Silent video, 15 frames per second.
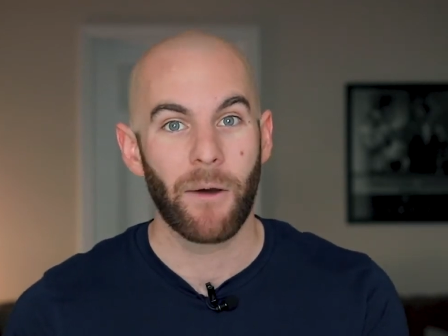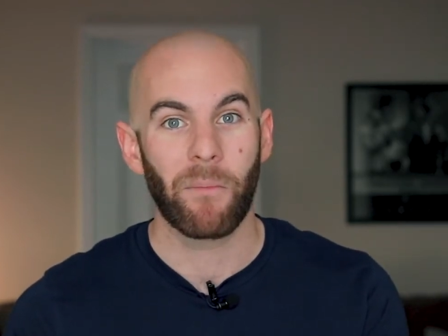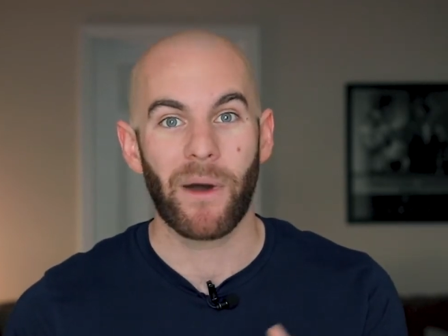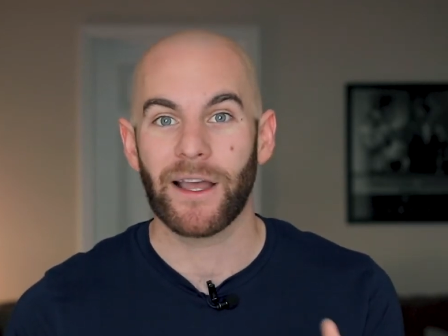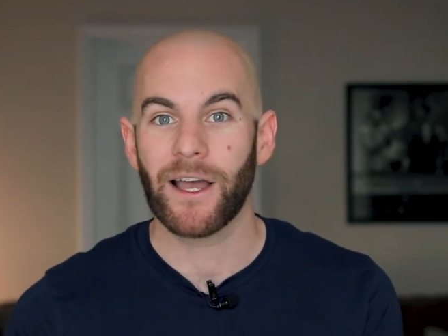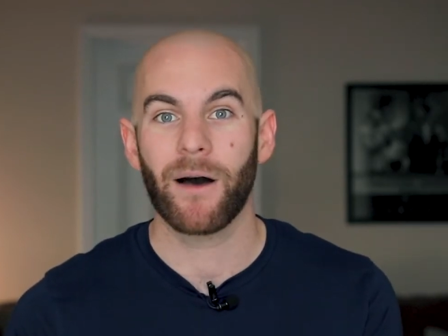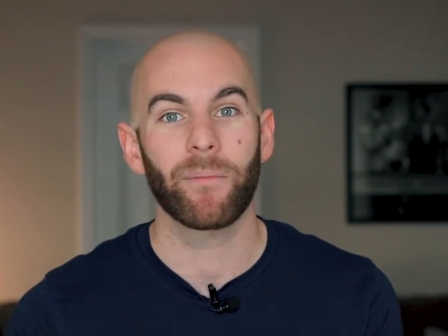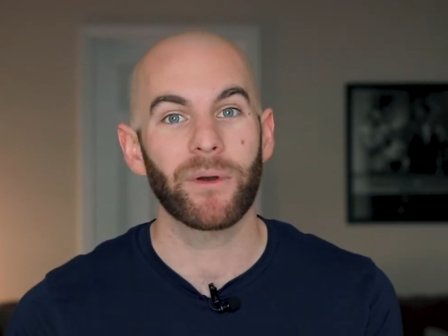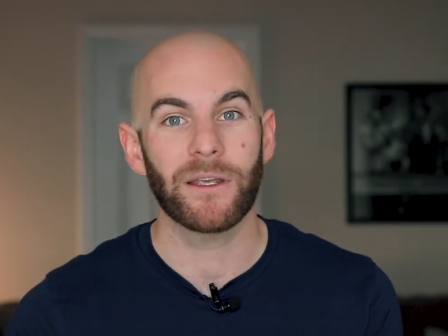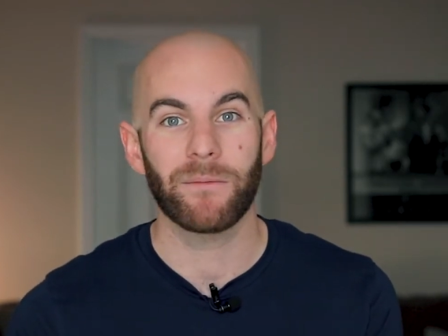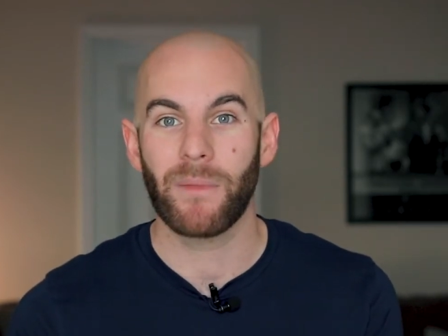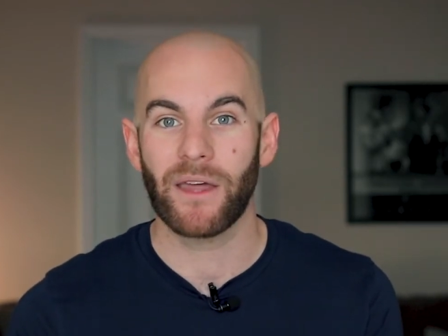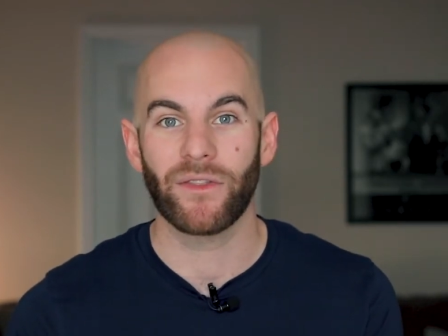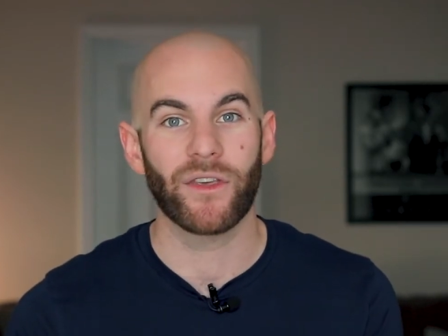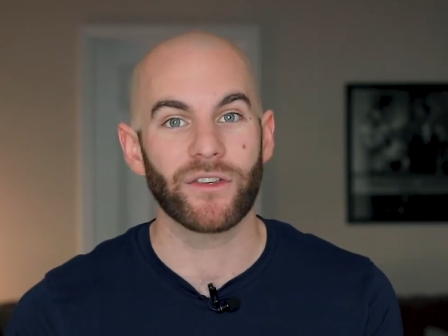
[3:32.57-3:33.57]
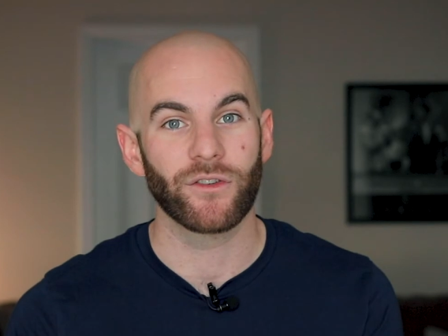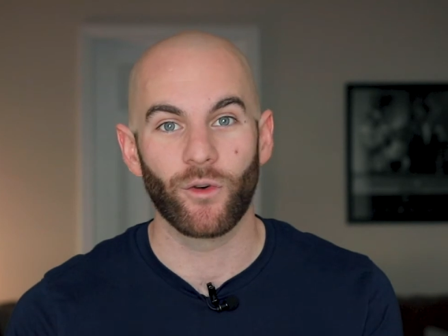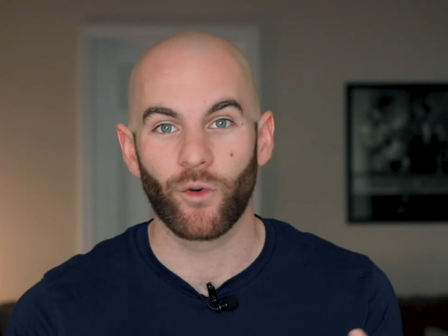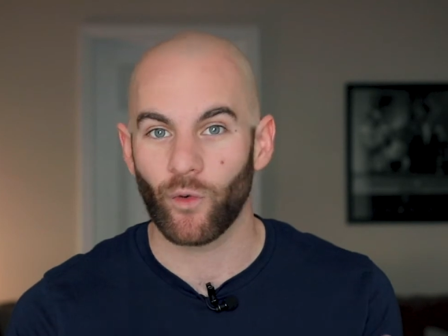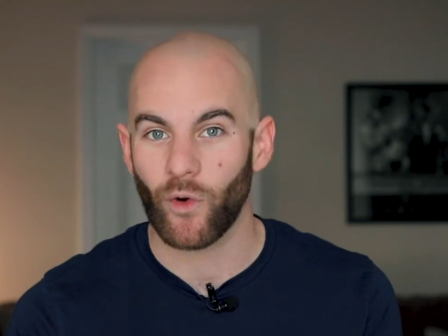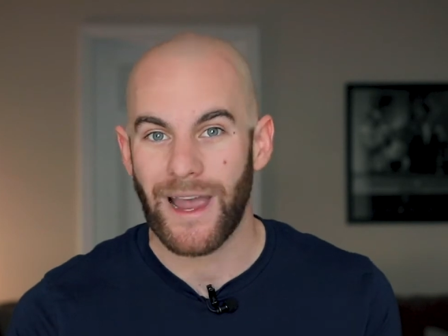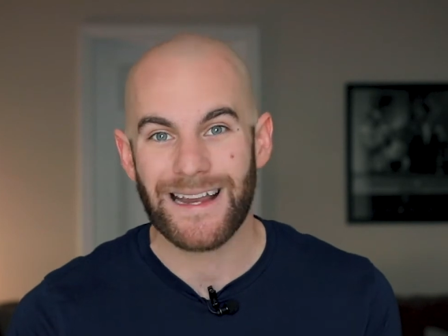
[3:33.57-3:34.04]
my company made this
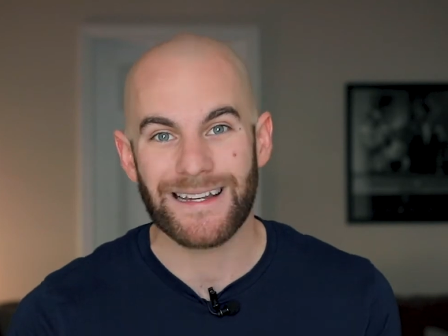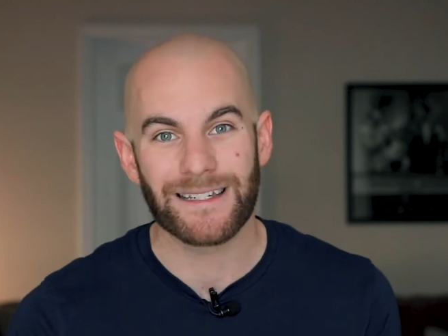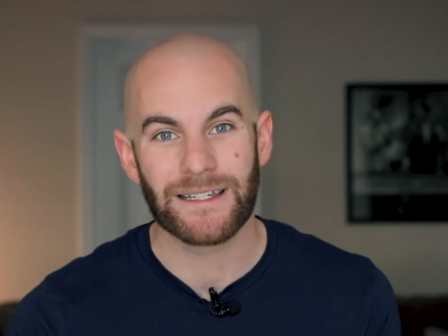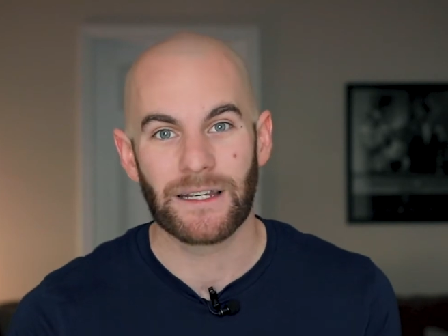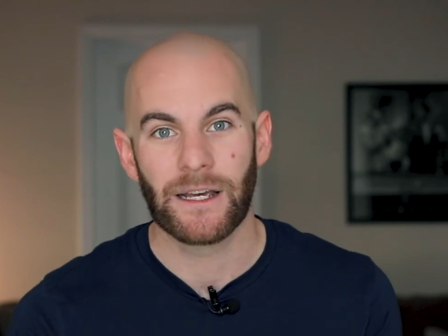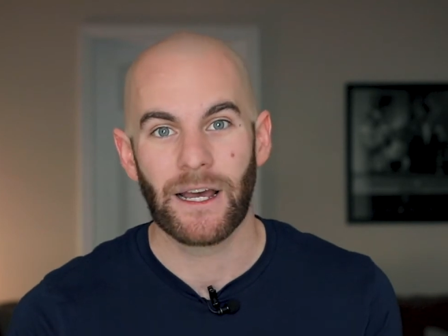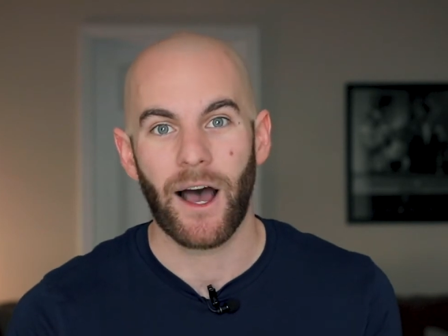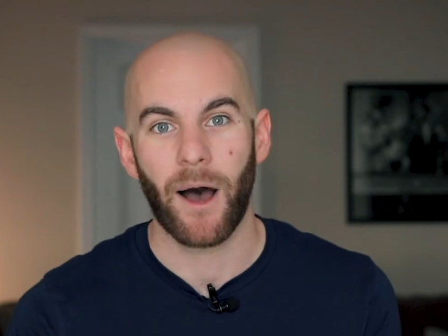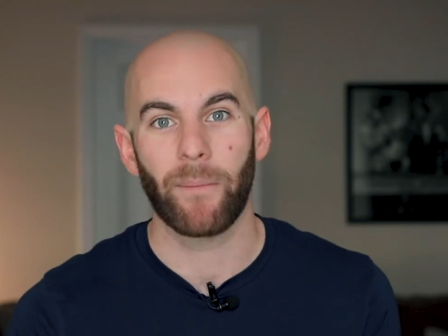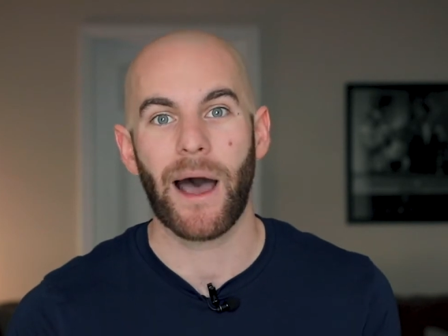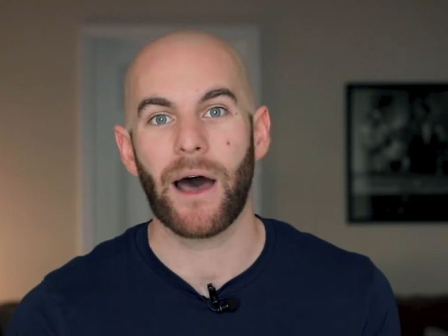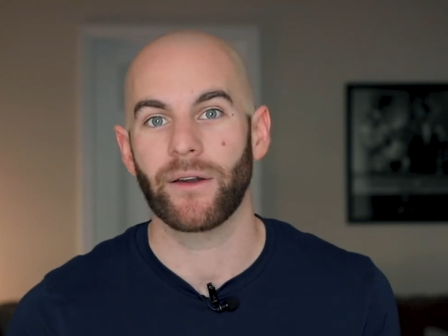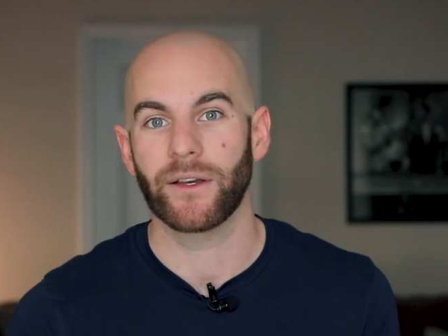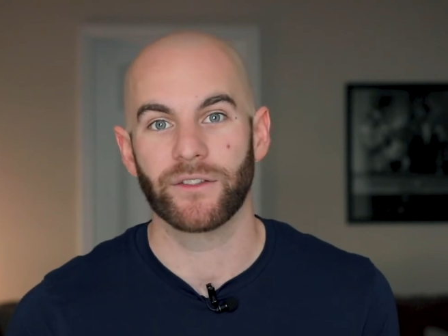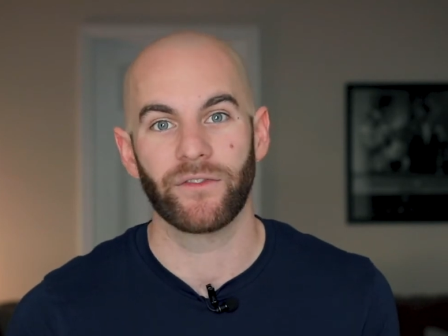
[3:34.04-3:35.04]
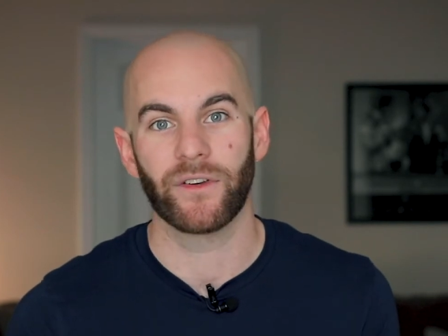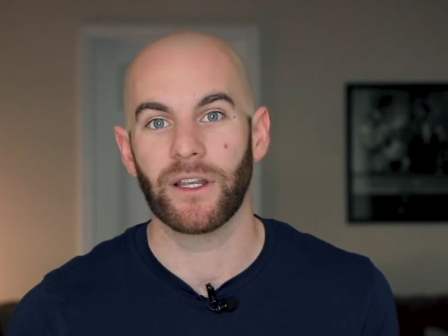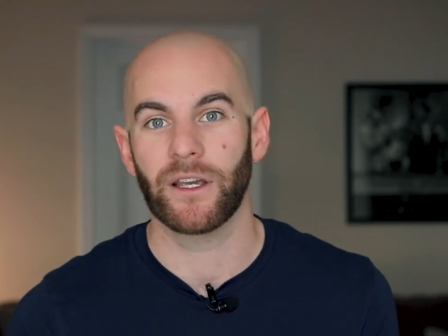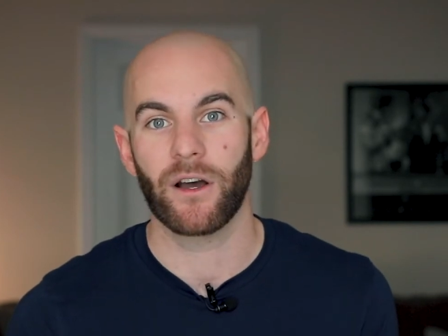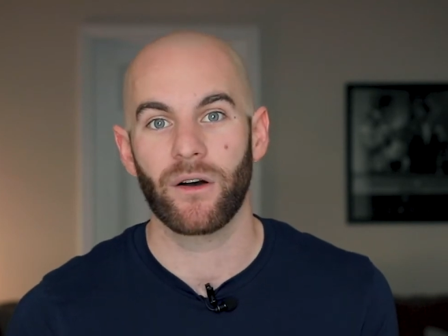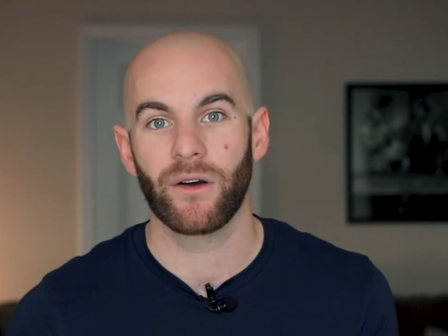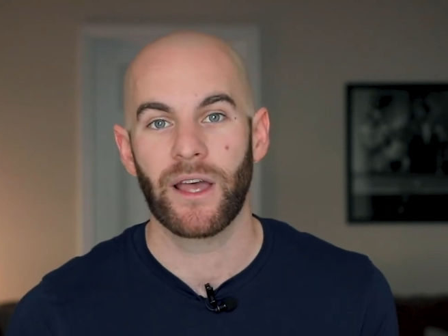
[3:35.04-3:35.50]
great About Us
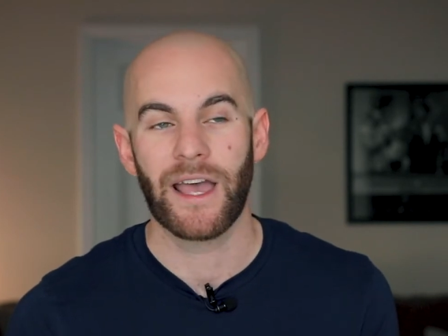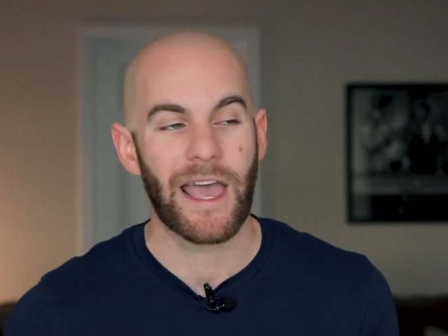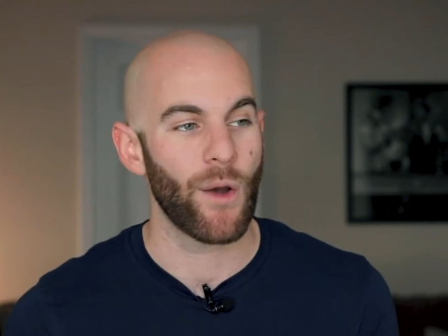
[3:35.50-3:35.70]
video